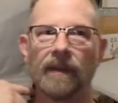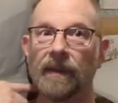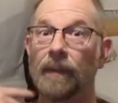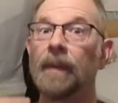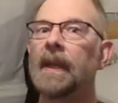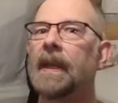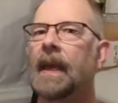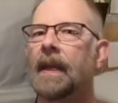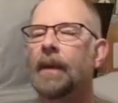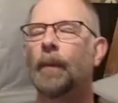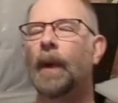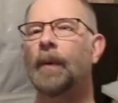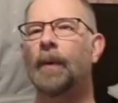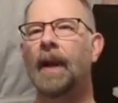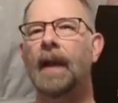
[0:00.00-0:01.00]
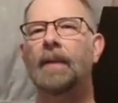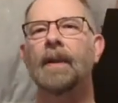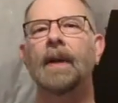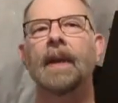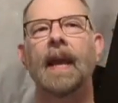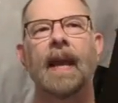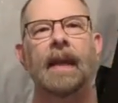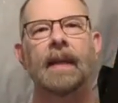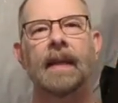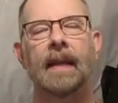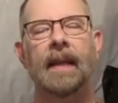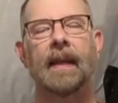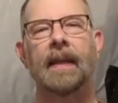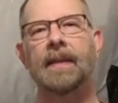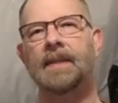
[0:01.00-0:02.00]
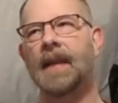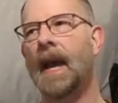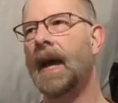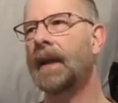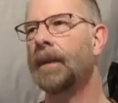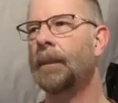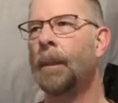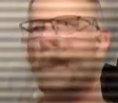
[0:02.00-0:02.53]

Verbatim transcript: to me anyway, when I look at it, it has got